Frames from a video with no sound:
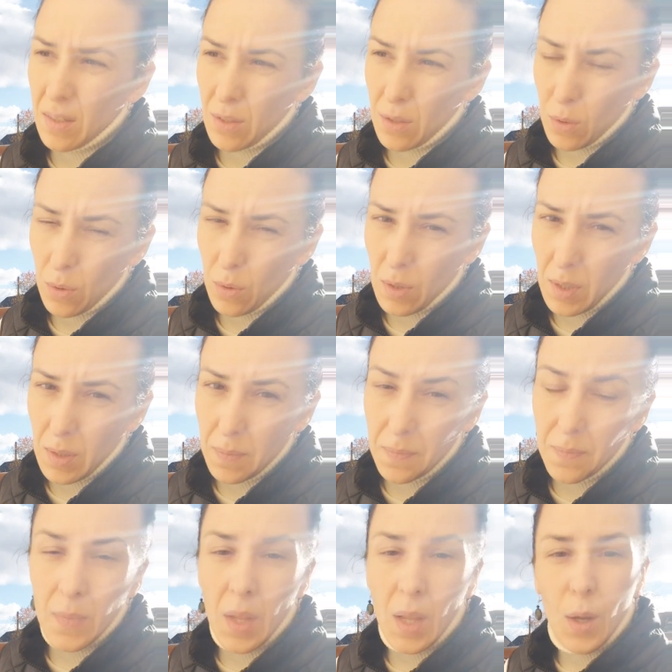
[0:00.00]
story,
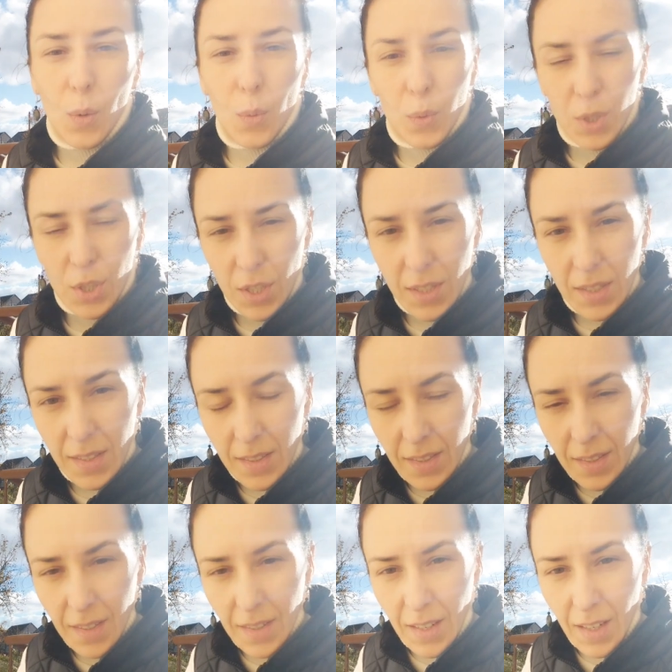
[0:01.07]
which is
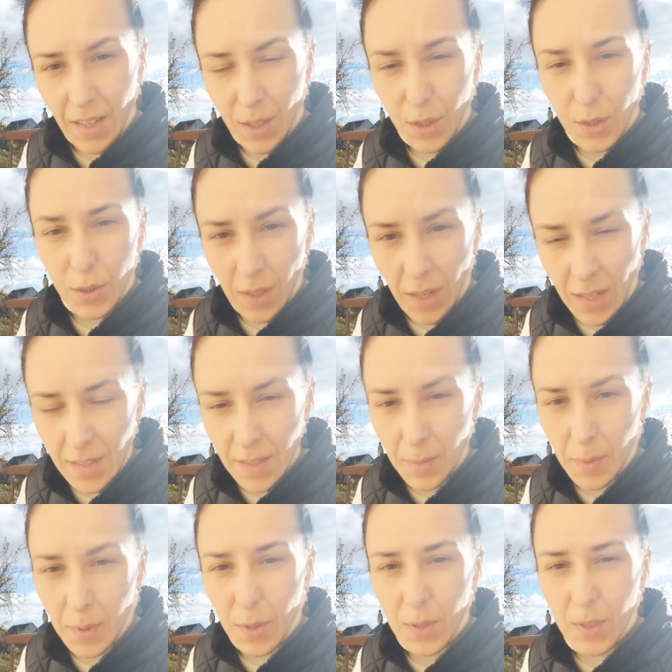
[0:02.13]
crazy
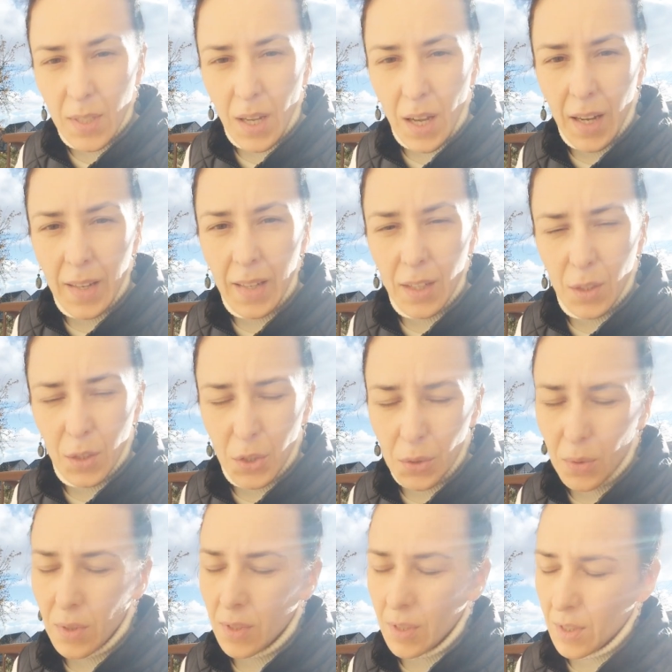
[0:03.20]
because I
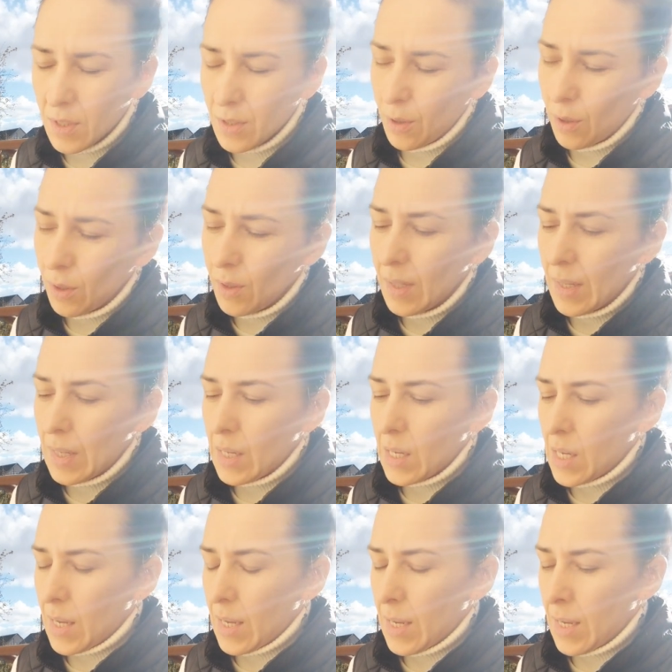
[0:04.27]
endured it all,
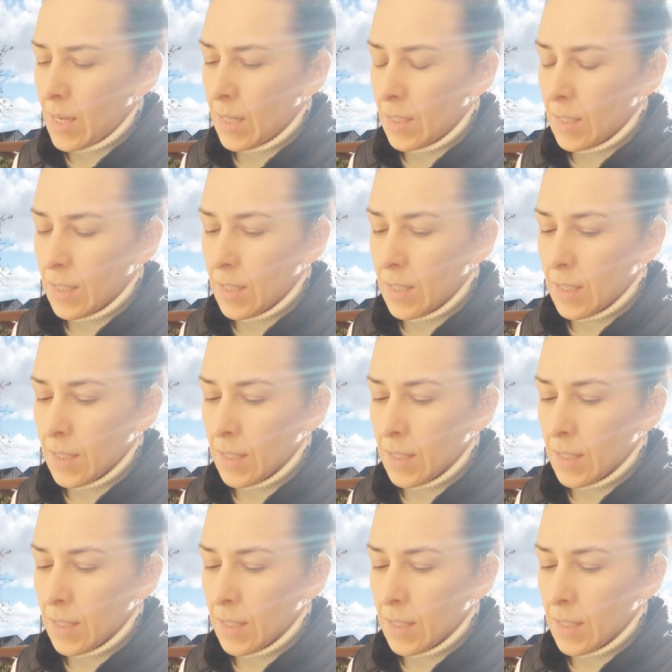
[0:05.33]
and